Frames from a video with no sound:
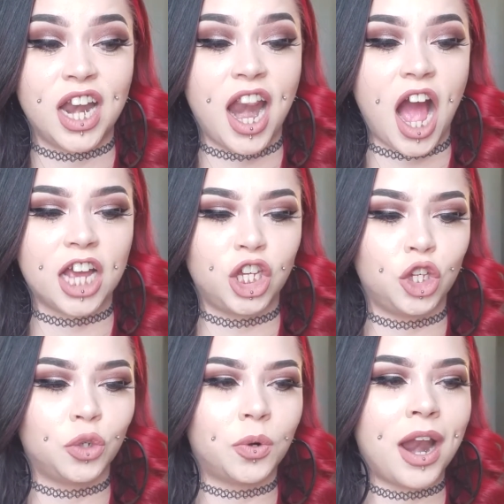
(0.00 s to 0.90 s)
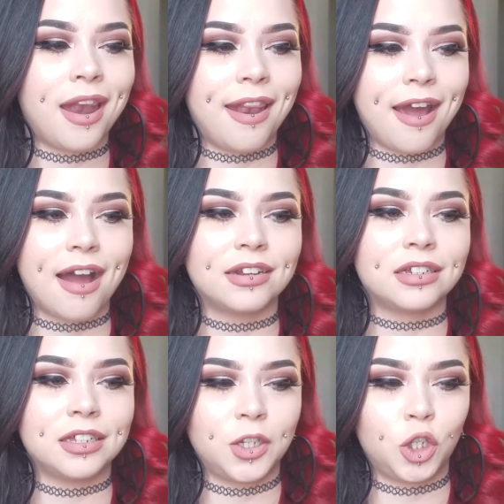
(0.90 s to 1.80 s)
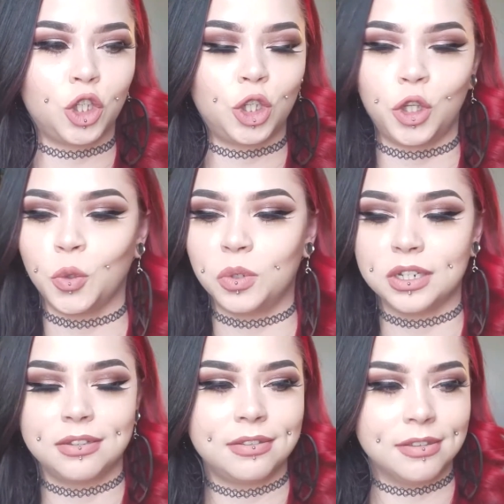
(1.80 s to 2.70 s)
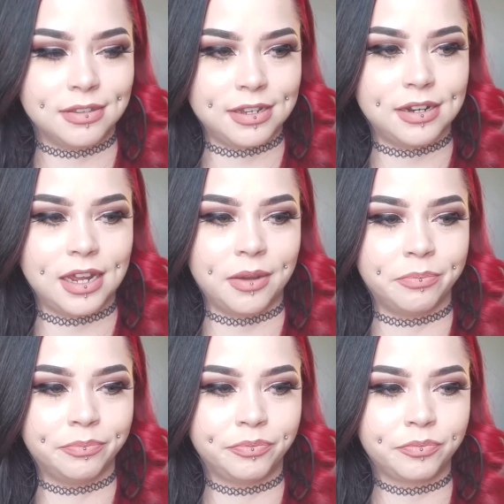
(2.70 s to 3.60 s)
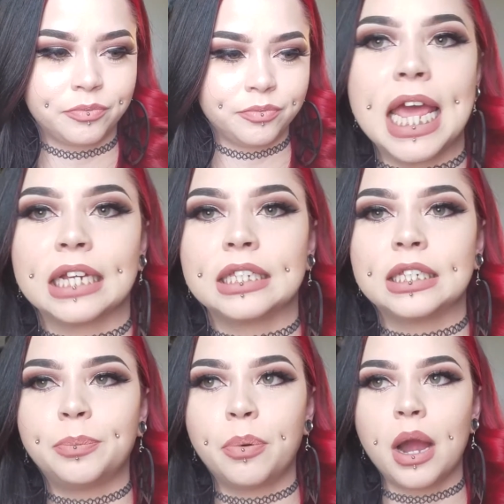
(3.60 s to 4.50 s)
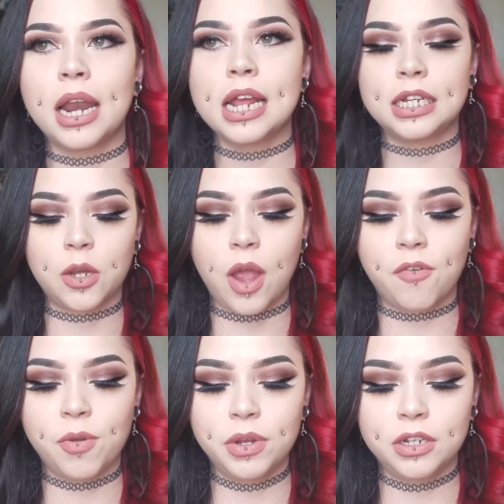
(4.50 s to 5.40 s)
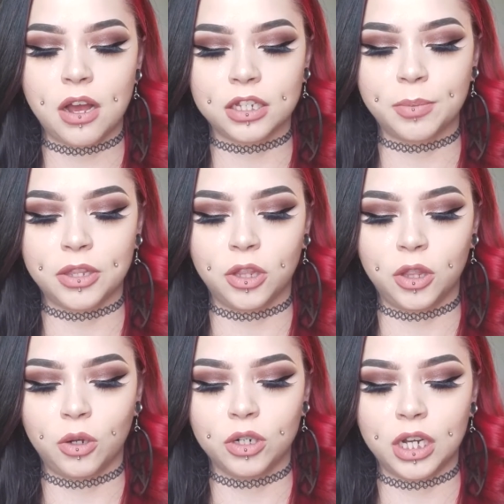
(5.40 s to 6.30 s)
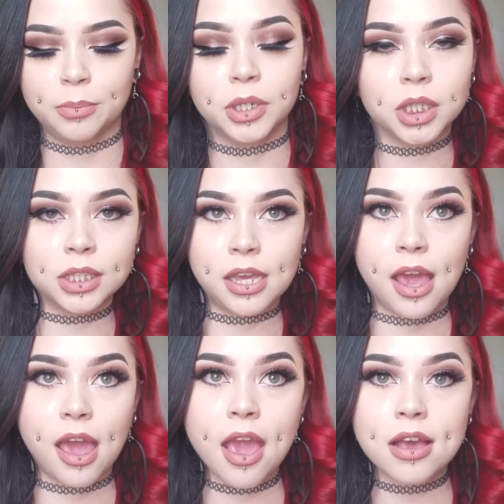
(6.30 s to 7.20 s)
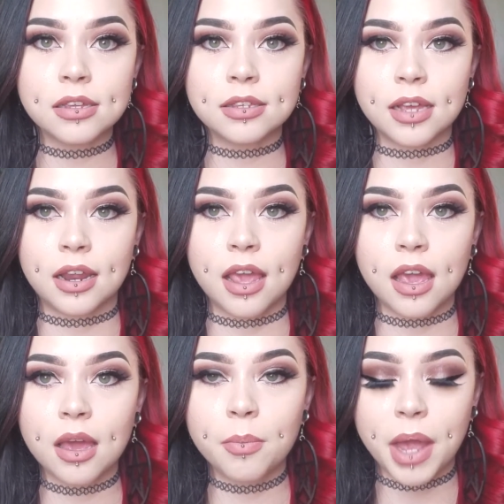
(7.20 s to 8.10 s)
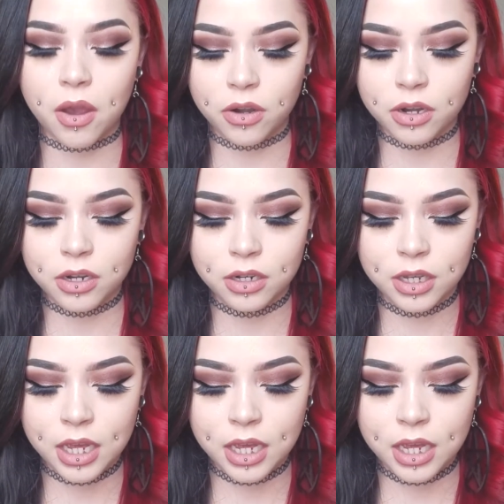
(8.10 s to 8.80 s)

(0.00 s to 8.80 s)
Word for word: Not cute. Not cute, Sydney. Next product. So everyone talks about the Laura Mercier setting powder.